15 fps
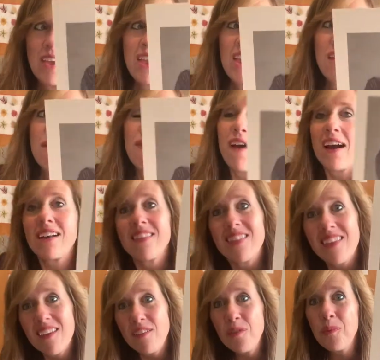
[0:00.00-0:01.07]
In fact,
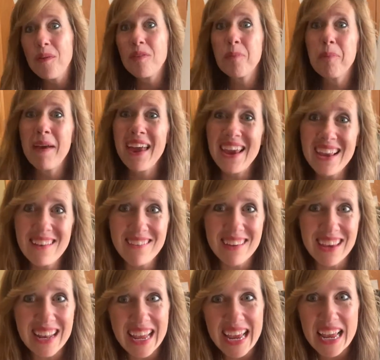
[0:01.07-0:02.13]
this was
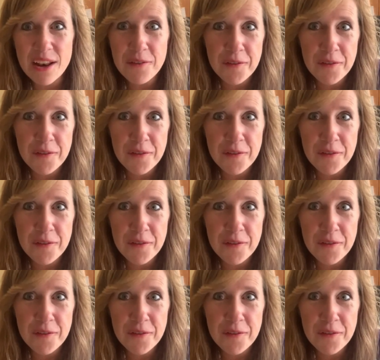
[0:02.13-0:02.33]
painted in